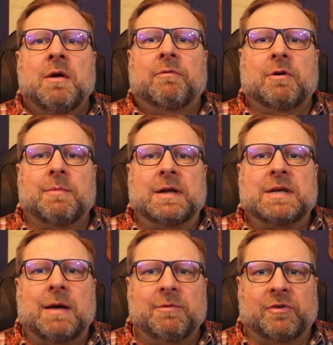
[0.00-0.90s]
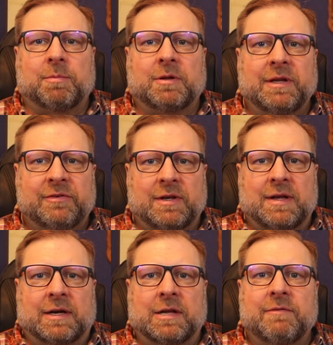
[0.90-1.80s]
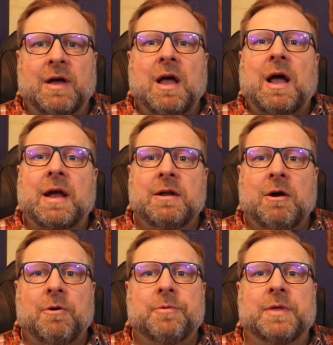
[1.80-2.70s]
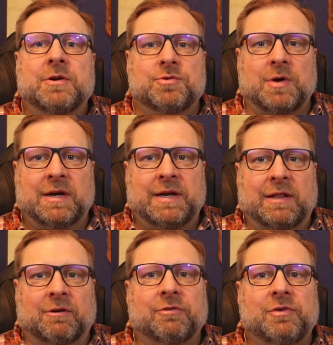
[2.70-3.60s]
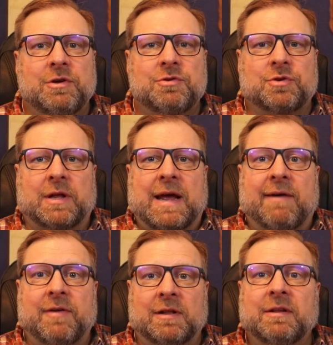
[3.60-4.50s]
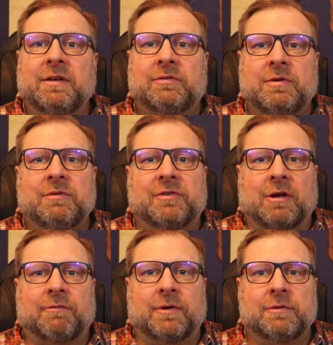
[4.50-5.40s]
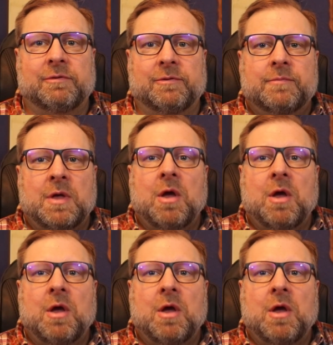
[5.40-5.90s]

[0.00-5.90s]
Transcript: From my time as a police detective, I know that drug dealers usually have at least 2 cell phones,